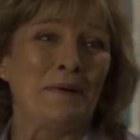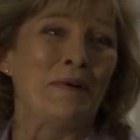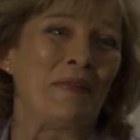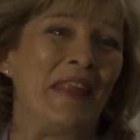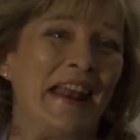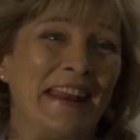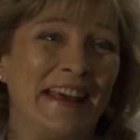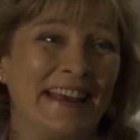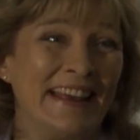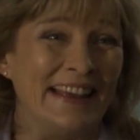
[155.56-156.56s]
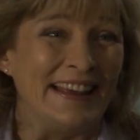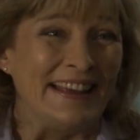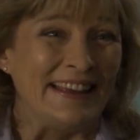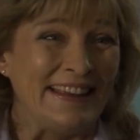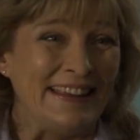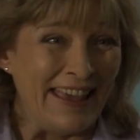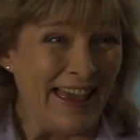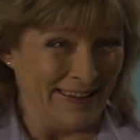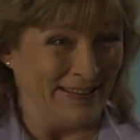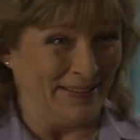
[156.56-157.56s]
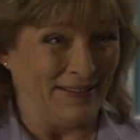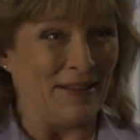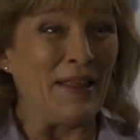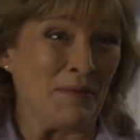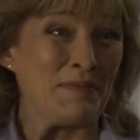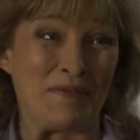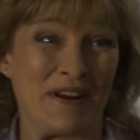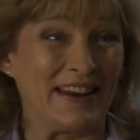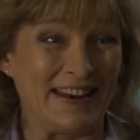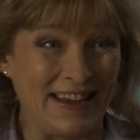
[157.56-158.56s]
go on then. Yeah, that would be really